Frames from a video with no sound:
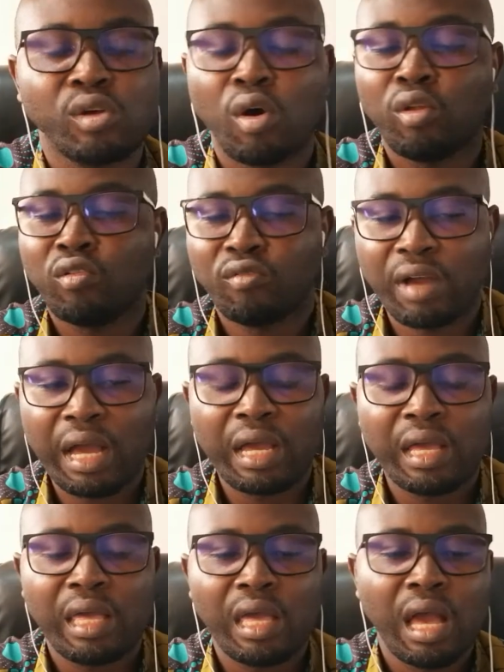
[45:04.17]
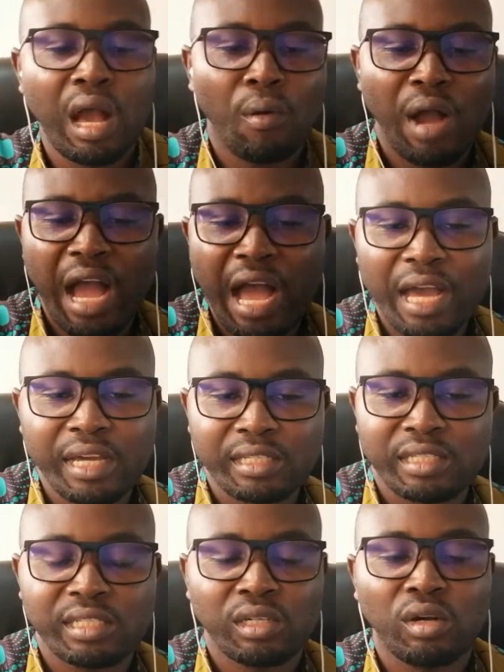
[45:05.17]
all over our
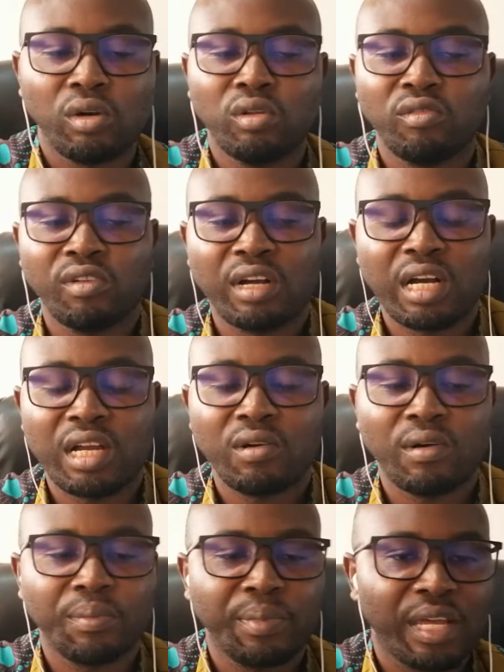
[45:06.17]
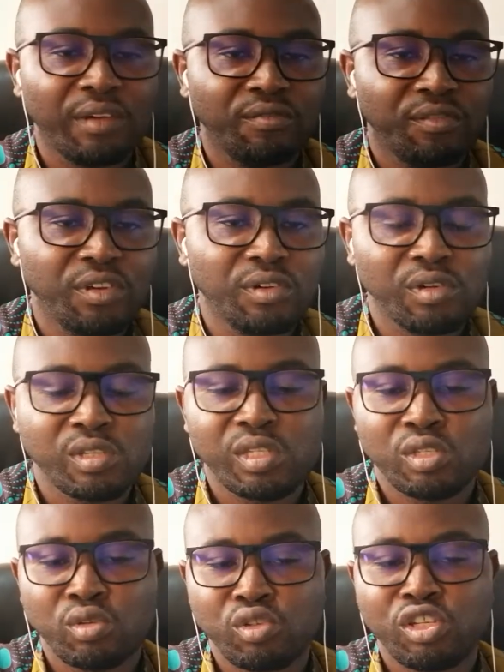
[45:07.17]
ads, all over our various
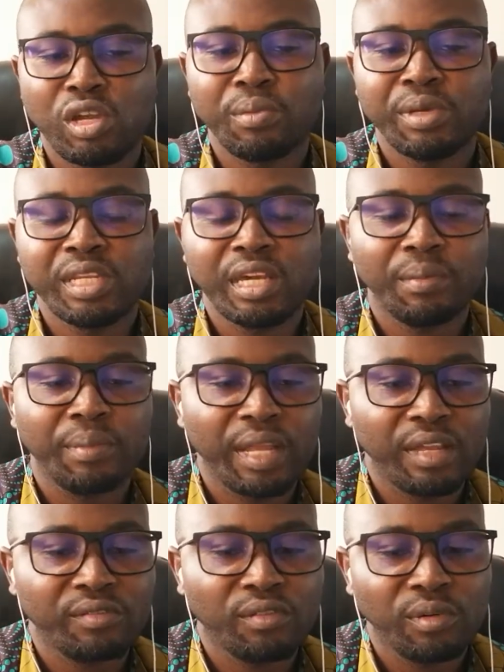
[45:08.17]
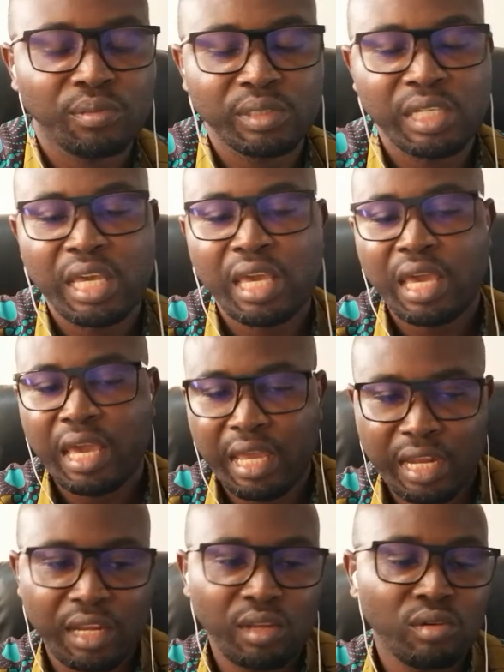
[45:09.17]
social media platforms, and
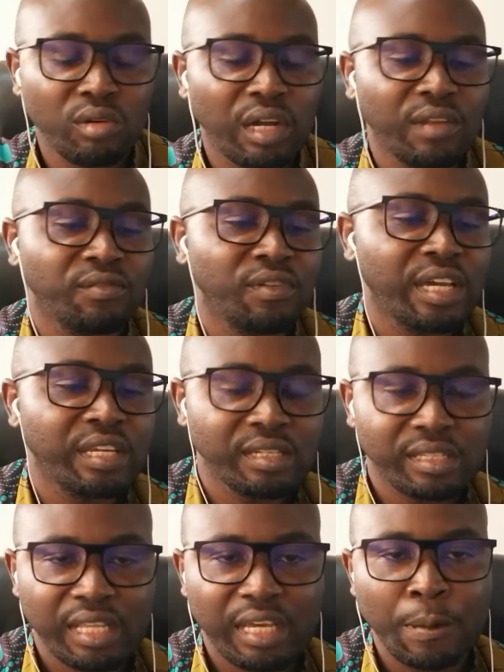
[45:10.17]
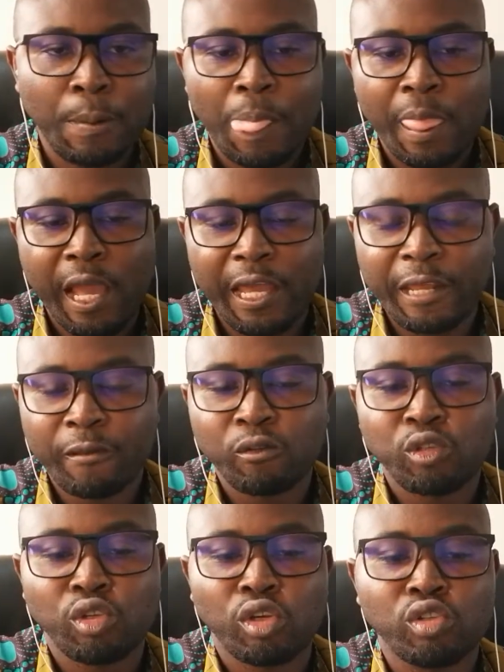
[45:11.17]
then you can find us there. And then
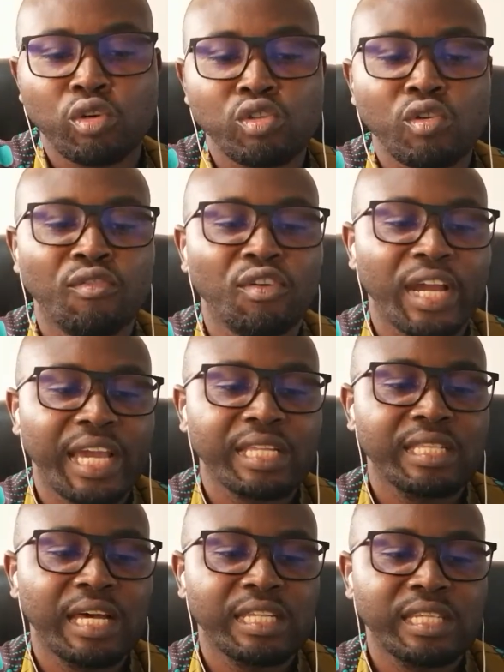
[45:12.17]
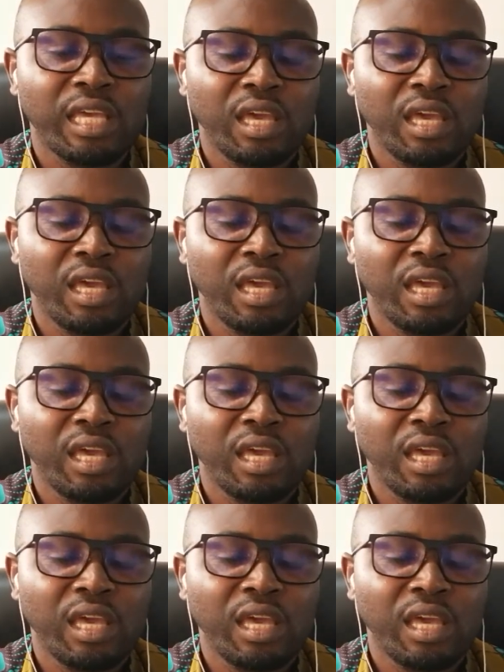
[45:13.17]
don't also forget that